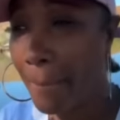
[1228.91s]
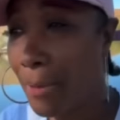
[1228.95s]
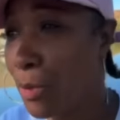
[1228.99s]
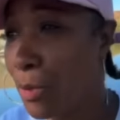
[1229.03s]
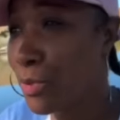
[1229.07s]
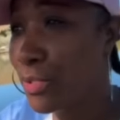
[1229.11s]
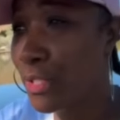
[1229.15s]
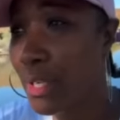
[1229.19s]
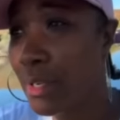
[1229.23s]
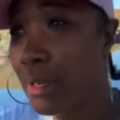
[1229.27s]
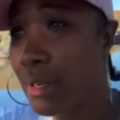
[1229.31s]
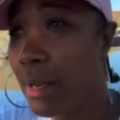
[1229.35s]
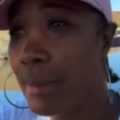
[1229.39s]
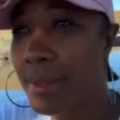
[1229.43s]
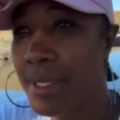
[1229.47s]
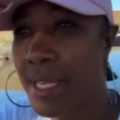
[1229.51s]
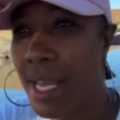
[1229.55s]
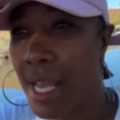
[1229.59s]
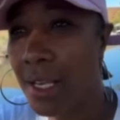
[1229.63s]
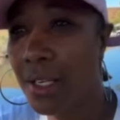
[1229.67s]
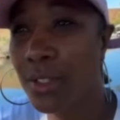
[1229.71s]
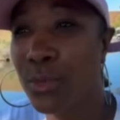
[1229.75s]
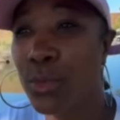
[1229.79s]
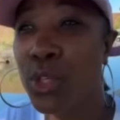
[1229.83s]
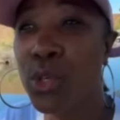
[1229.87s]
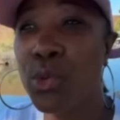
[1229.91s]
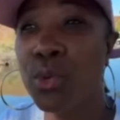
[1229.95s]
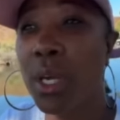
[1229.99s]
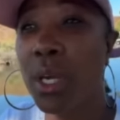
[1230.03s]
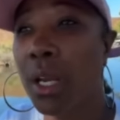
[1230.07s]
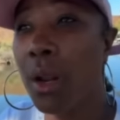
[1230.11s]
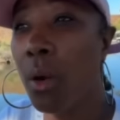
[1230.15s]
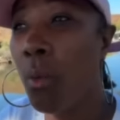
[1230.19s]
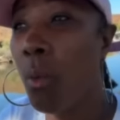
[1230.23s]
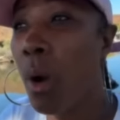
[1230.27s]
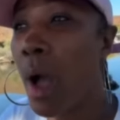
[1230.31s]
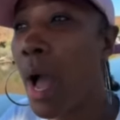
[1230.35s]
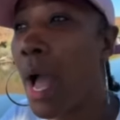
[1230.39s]
You see what I'm saying? Because when you
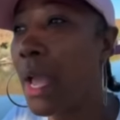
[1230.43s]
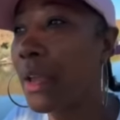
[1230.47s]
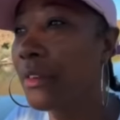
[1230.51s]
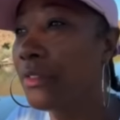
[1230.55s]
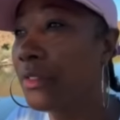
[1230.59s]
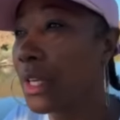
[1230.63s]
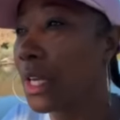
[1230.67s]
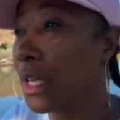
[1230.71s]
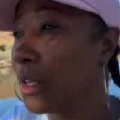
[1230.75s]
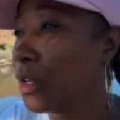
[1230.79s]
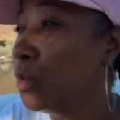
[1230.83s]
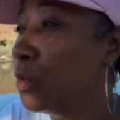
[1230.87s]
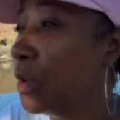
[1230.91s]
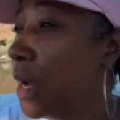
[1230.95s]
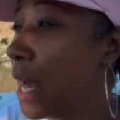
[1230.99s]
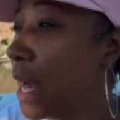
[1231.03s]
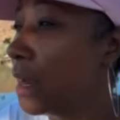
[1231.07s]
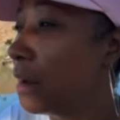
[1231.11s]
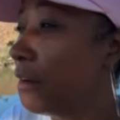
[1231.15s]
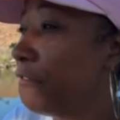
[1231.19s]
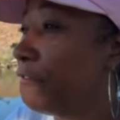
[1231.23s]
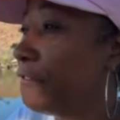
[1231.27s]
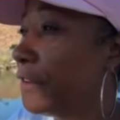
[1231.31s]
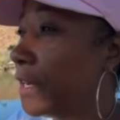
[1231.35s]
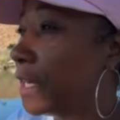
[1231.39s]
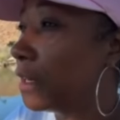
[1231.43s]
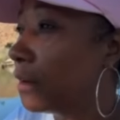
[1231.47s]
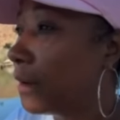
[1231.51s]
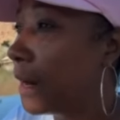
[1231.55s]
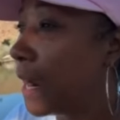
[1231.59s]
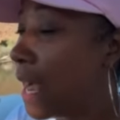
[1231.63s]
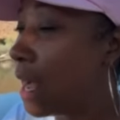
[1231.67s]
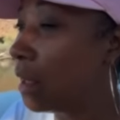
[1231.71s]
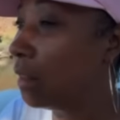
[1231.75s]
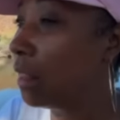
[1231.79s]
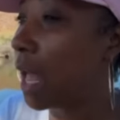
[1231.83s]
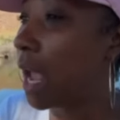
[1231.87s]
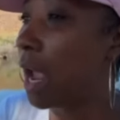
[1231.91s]
get a wife, then you kind of figure
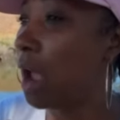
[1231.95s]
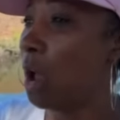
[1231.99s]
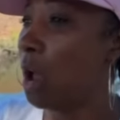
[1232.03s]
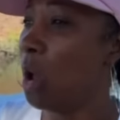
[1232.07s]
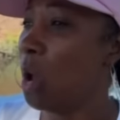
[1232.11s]
out like,